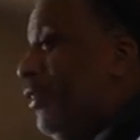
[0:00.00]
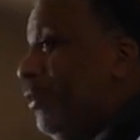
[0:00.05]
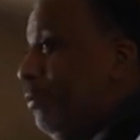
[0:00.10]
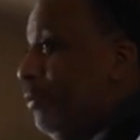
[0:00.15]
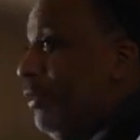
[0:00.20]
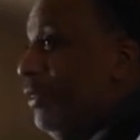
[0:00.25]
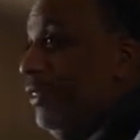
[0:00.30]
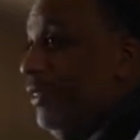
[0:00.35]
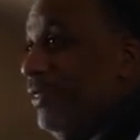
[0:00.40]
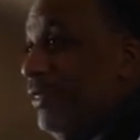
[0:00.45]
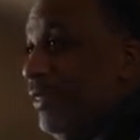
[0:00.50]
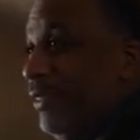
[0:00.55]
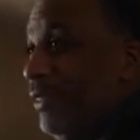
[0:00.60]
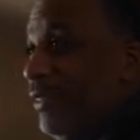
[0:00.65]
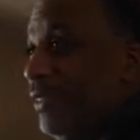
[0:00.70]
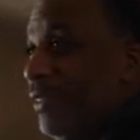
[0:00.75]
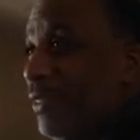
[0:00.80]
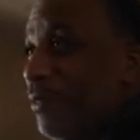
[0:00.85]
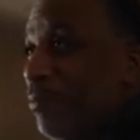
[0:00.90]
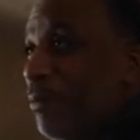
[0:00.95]
on, but it's
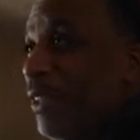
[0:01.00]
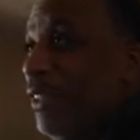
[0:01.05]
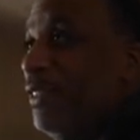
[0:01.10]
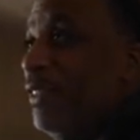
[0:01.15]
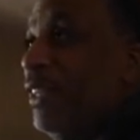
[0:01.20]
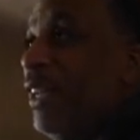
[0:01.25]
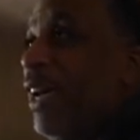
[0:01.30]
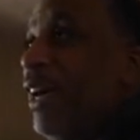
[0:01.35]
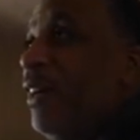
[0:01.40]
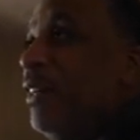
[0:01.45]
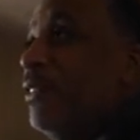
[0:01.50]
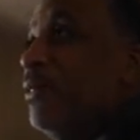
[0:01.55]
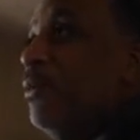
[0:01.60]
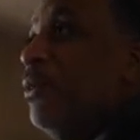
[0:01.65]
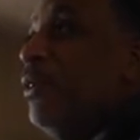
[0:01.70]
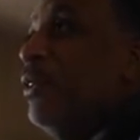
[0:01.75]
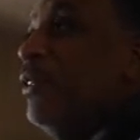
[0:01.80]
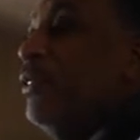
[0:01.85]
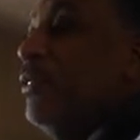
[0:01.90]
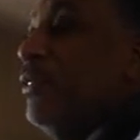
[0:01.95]
it's a decent house
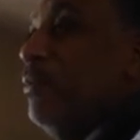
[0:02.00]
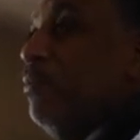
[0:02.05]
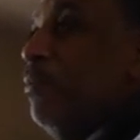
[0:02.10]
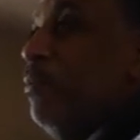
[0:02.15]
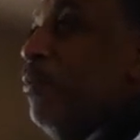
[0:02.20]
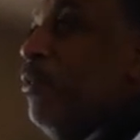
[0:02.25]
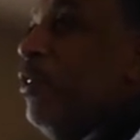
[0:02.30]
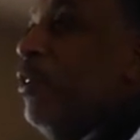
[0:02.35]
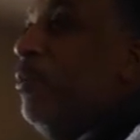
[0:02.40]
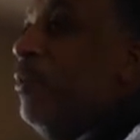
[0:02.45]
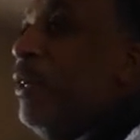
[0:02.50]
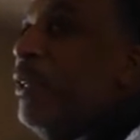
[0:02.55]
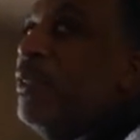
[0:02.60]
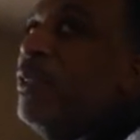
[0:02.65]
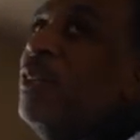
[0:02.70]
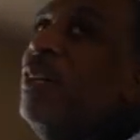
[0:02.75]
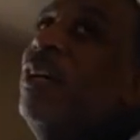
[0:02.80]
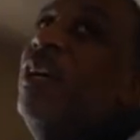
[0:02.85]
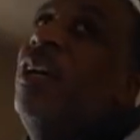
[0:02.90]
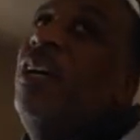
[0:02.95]
where it's pretty
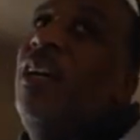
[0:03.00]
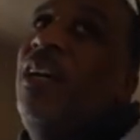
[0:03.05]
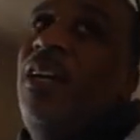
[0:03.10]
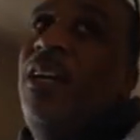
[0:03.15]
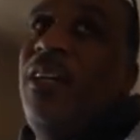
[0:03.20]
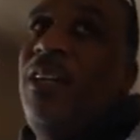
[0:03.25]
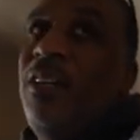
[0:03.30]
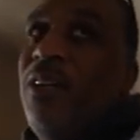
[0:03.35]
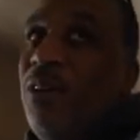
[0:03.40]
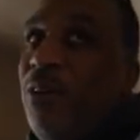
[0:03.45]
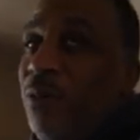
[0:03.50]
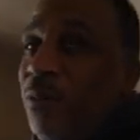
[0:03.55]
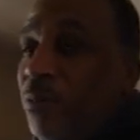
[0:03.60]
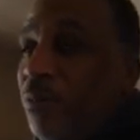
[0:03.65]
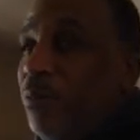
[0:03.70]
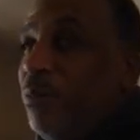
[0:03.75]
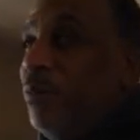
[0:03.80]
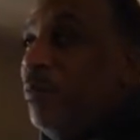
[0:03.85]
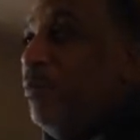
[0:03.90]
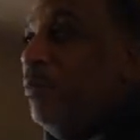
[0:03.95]
much, you know,
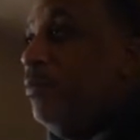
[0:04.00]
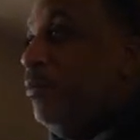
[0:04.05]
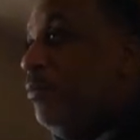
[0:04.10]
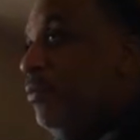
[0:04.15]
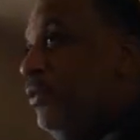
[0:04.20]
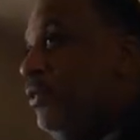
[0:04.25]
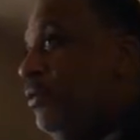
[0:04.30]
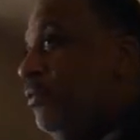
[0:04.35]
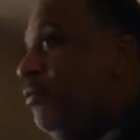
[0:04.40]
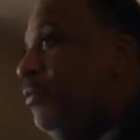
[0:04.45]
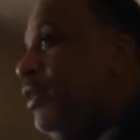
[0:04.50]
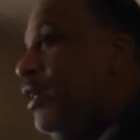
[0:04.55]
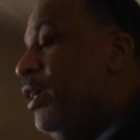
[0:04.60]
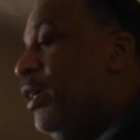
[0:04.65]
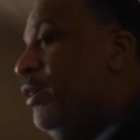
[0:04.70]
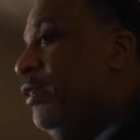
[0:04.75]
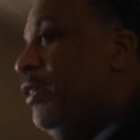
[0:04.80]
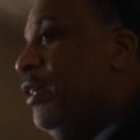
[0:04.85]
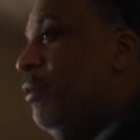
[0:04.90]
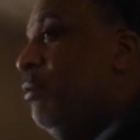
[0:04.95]

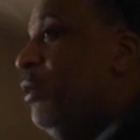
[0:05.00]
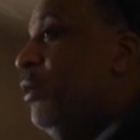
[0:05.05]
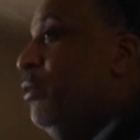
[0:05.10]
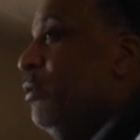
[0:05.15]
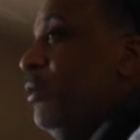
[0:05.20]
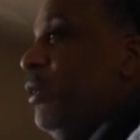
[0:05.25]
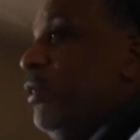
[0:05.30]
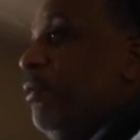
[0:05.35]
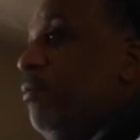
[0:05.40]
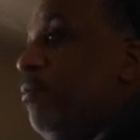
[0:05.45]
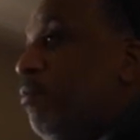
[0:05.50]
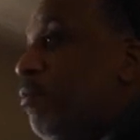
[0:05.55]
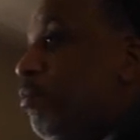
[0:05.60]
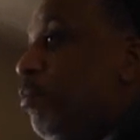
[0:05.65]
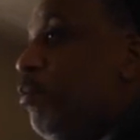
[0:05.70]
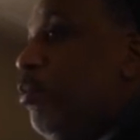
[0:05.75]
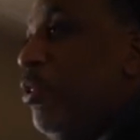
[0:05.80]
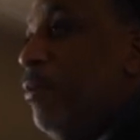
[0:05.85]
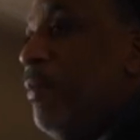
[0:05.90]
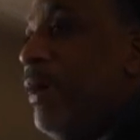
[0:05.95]
uh, demo and
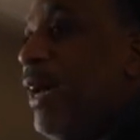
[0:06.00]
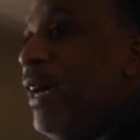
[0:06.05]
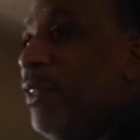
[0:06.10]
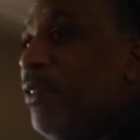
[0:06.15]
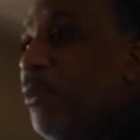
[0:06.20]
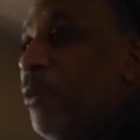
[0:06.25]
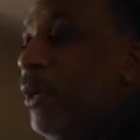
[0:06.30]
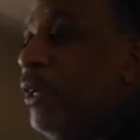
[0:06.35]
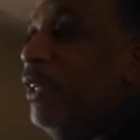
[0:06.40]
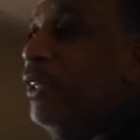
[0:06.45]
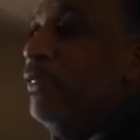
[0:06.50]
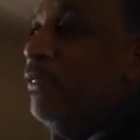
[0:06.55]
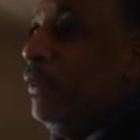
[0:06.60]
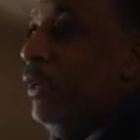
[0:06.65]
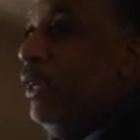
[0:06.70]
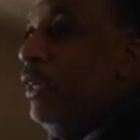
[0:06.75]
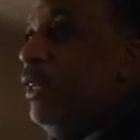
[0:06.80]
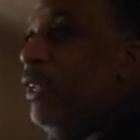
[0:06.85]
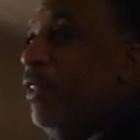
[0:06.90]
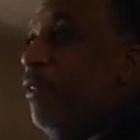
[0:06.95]
put back the way it
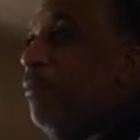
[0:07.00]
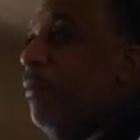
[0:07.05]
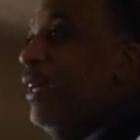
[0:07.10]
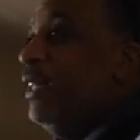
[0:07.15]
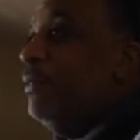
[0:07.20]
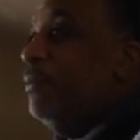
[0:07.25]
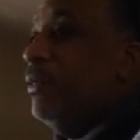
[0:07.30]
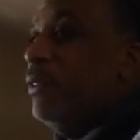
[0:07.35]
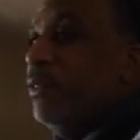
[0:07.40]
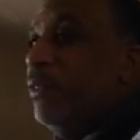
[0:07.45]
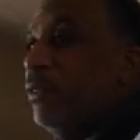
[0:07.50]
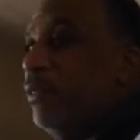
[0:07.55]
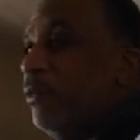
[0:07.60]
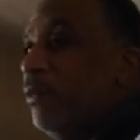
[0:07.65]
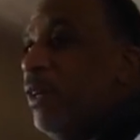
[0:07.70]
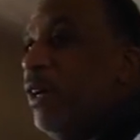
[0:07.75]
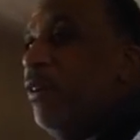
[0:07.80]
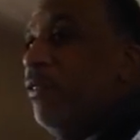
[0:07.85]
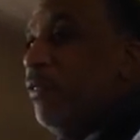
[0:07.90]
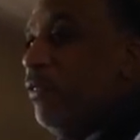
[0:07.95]
is. Now the basement's a
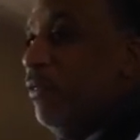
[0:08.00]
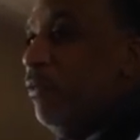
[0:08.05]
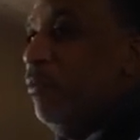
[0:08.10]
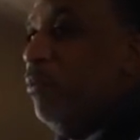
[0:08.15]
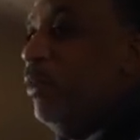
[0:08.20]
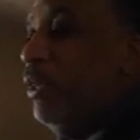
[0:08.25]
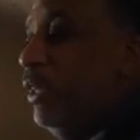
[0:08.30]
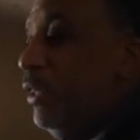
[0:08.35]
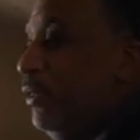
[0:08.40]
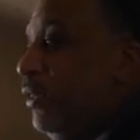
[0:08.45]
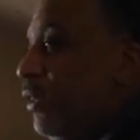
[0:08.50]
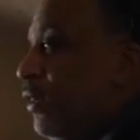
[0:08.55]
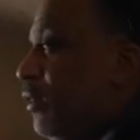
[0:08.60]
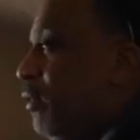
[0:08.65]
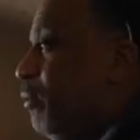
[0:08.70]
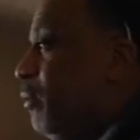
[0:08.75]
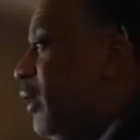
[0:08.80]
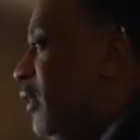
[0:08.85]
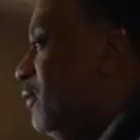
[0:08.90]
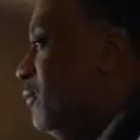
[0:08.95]
little rough, but you
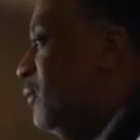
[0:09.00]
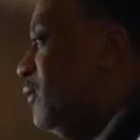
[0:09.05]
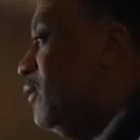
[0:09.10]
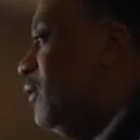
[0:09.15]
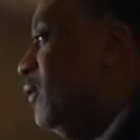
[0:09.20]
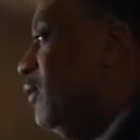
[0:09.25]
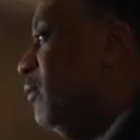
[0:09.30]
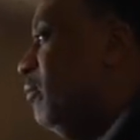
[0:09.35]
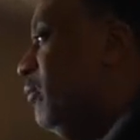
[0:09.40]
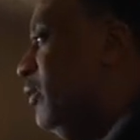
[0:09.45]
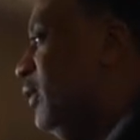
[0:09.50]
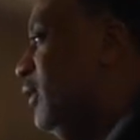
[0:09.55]
know, basements are